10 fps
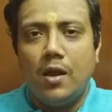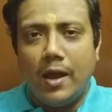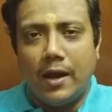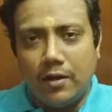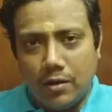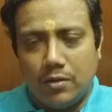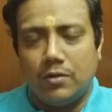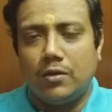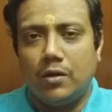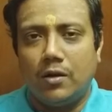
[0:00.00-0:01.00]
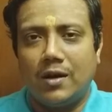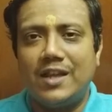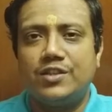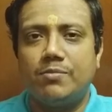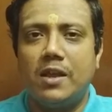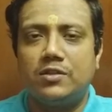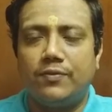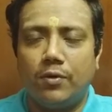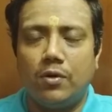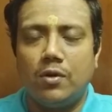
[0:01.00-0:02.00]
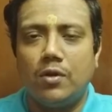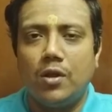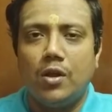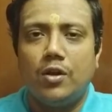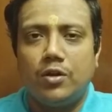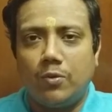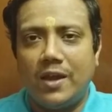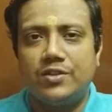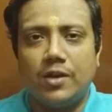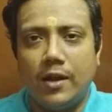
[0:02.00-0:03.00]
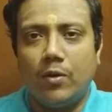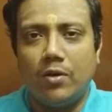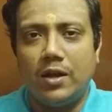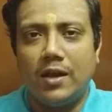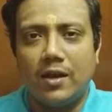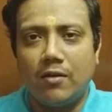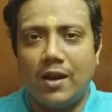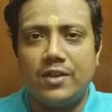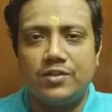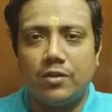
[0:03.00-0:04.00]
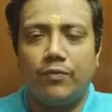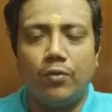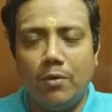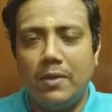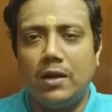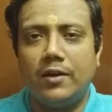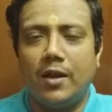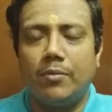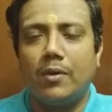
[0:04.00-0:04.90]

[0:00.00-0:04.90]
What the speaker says: and rice based food twice a day, only taking rice and full meal type.